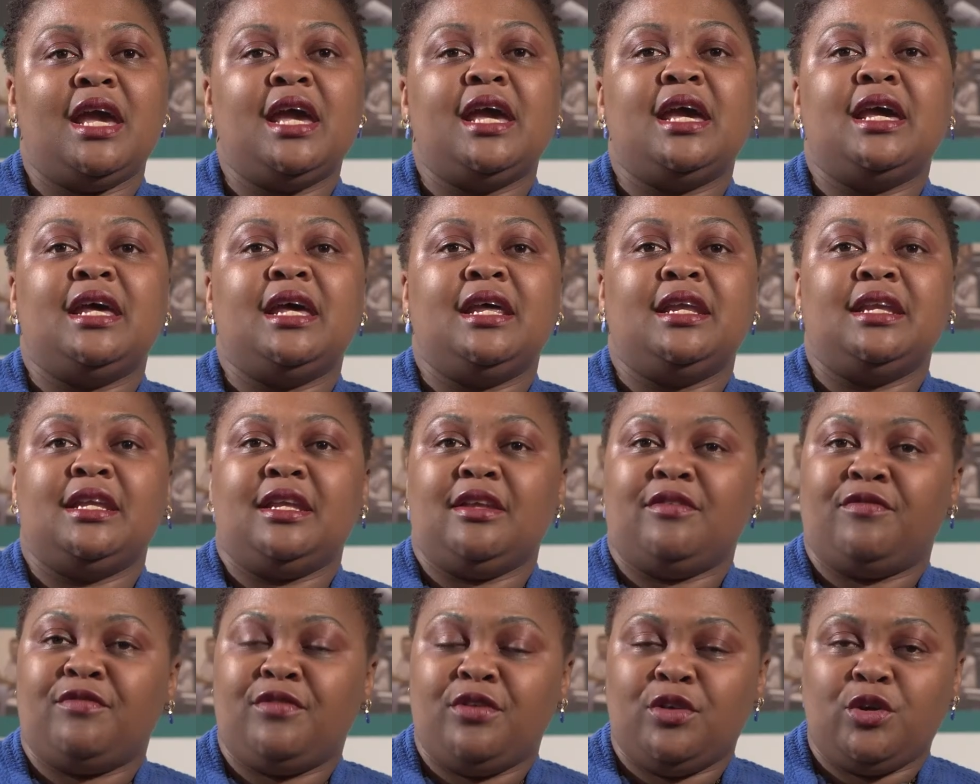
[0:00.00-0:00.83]
and
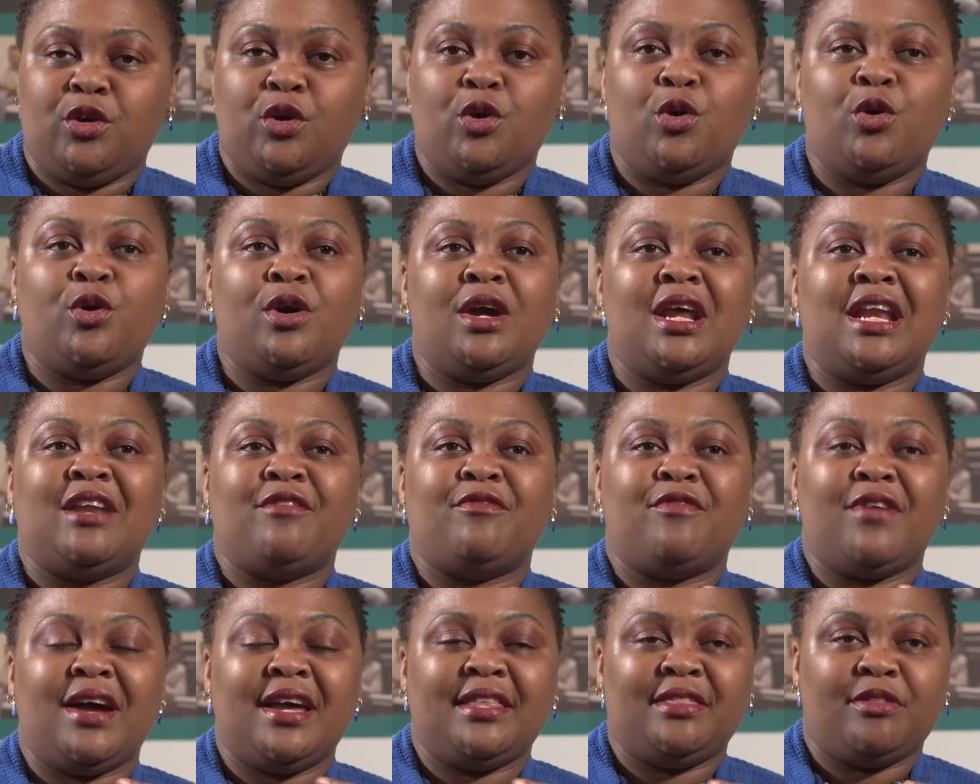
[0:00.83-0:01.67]
if you go and
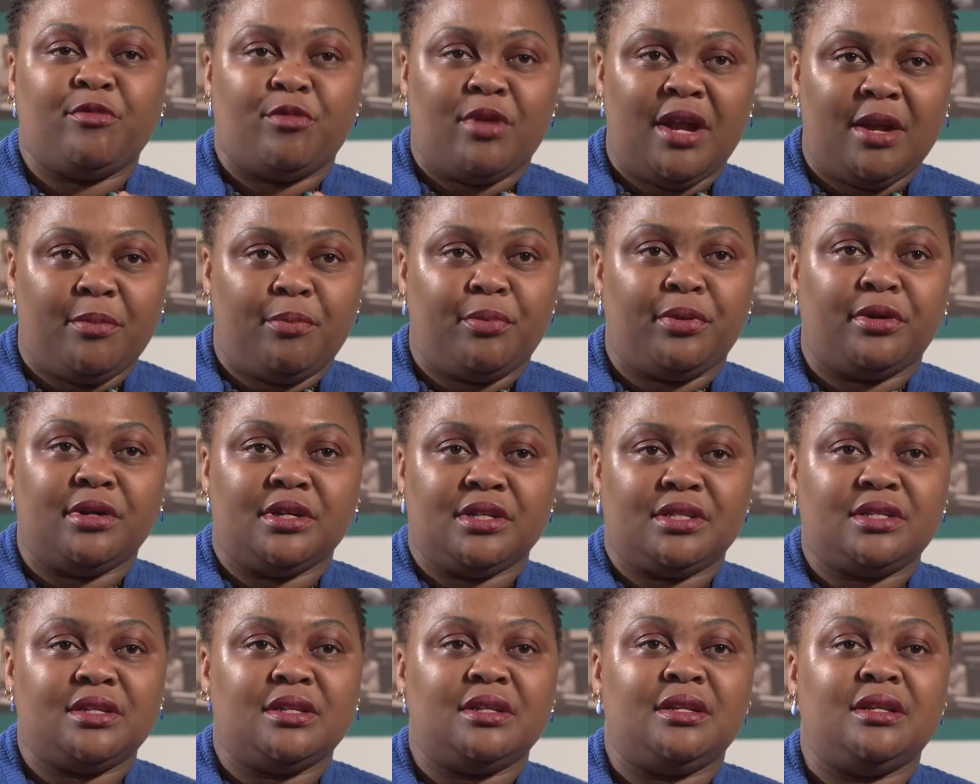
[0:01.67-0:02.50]
find the right
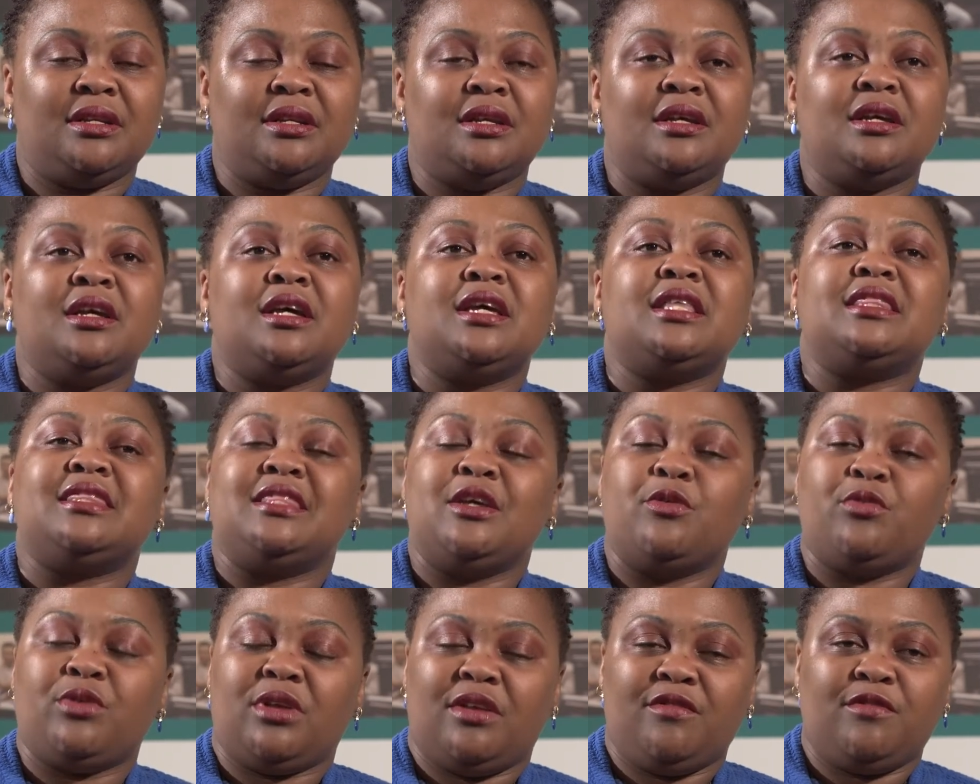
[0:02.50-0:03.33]
person, they
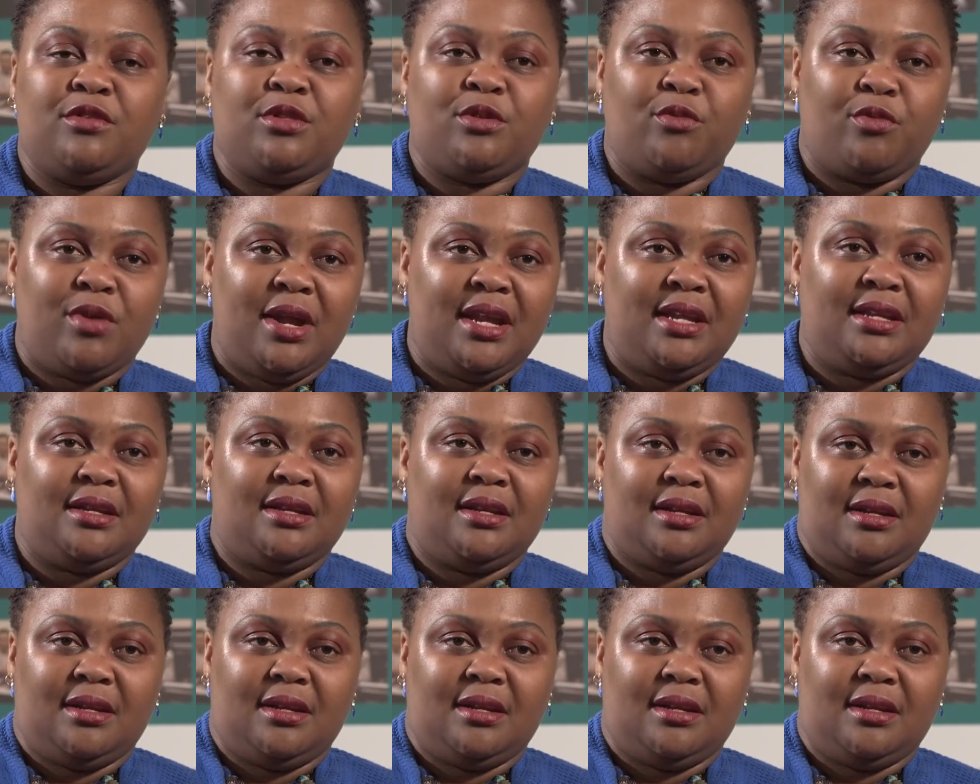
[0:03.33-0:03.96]
will give you the right